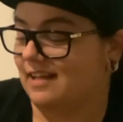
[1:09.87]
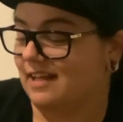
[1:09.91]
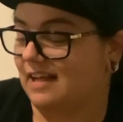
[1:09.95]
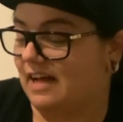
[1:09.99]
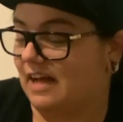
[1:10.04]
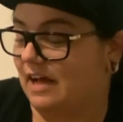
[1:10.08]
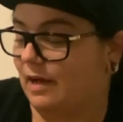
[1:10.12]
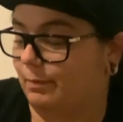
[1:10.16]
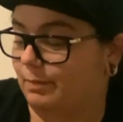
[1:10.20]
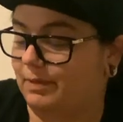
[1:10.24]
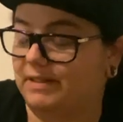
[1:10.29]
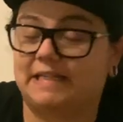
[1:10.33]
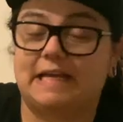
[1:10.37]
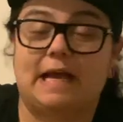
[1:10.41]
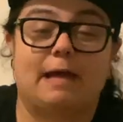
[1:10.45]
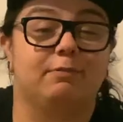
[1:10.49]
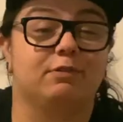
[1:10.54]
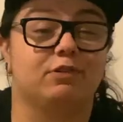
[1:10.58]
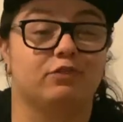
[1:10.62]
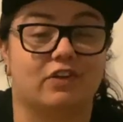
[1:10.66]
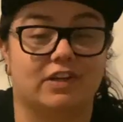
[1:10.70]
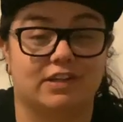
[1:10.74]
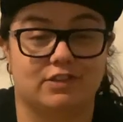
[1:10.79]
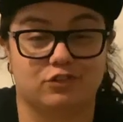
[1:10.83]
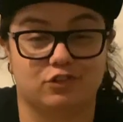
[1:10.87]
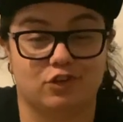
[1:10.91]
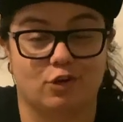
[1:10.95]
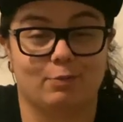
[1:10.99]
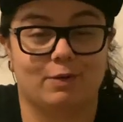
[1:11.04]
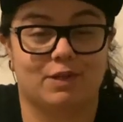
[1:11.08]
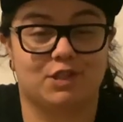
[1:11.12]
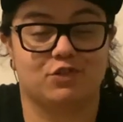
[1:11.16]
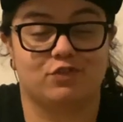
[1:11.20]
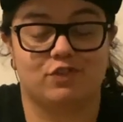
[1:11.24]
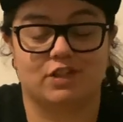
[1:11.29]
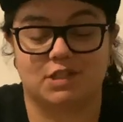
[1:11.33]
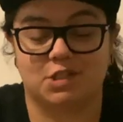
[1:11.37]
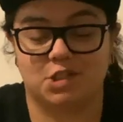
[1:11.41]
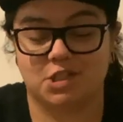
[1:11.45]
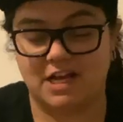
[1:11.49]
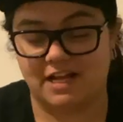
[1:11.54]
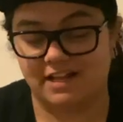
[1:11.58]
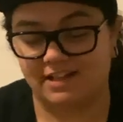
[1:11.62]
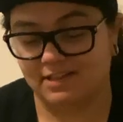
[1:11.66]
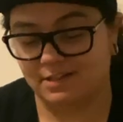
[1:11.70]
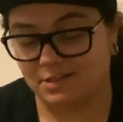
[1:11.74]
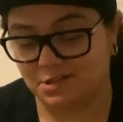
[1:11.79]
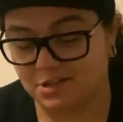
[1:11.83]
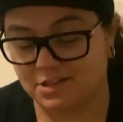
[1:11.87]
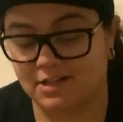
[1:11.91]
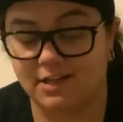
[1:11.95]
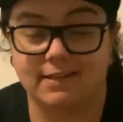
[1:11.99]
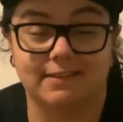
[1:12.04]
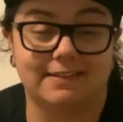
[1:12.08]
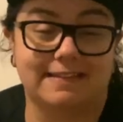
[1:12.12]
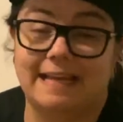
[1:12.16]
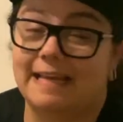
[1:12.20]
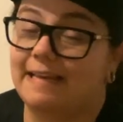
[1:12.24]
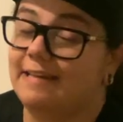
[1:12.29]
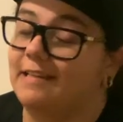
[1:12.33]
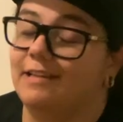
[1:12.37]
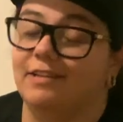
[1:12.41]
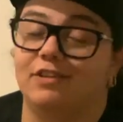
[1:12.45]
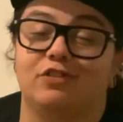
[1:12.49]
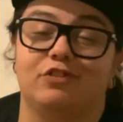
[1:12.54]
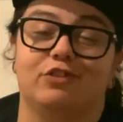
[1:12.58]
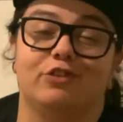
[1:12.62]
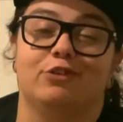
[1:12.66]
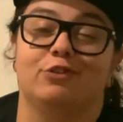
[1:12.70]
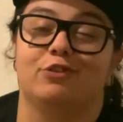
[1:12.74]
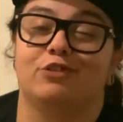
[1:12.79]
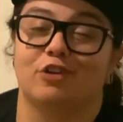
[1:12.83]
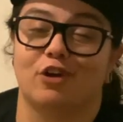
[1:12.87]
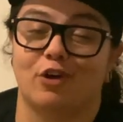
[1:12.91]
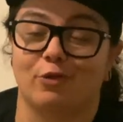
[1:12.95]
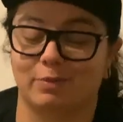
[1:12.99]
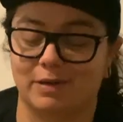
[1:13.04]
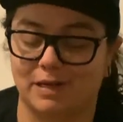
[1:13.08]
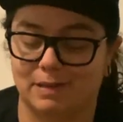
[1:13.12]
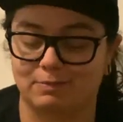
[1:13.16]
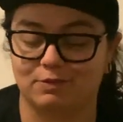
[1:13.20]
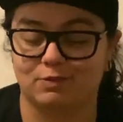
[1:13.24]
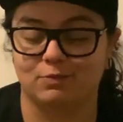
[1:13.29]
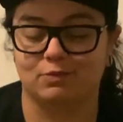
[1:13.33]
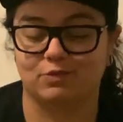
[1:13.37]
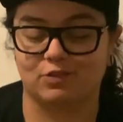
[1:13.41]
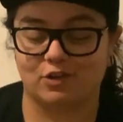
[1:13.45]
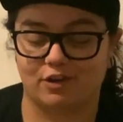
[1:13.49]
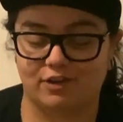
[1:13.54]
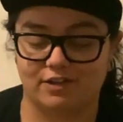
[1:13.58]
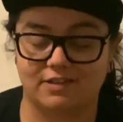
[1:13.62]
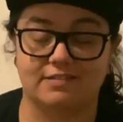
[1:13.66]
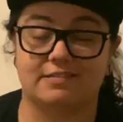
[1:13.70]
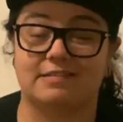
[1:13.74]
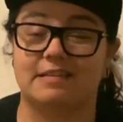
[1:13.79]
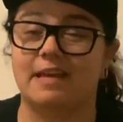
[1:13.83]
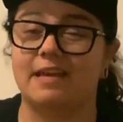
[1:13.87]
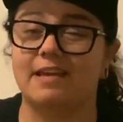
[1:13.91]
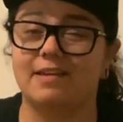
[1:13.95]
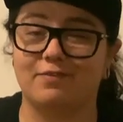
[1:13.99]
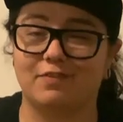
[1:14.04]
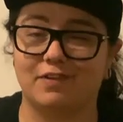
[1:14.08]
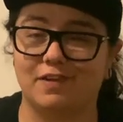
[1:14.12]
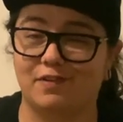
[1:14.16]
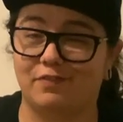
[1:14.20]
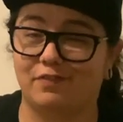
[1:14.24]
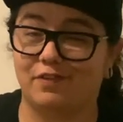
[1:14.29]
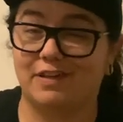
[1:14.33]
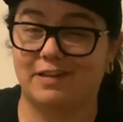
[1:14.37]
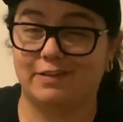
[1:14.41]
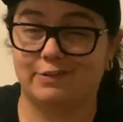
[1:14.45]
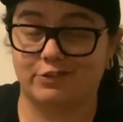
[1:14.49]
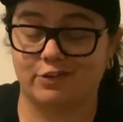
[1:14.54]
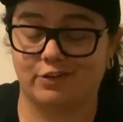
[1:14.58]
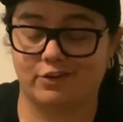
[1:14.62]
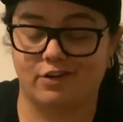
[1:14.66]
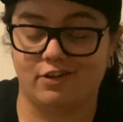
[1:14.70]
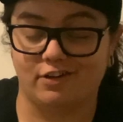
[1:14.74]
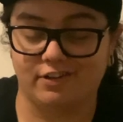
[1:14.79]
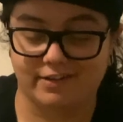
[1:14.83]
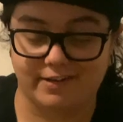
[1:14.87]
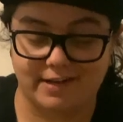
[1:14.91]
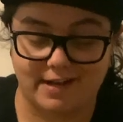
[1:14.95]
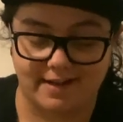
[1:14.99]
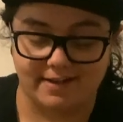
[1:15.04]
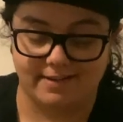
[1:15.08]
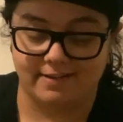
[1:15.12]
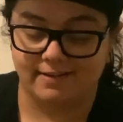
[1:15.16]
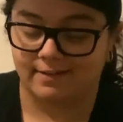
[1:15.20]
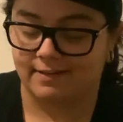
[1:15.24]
Uh, but Gabs, thanks so much for the challenge. Uh, any excuse to open up some sodas, even if it is on holiday.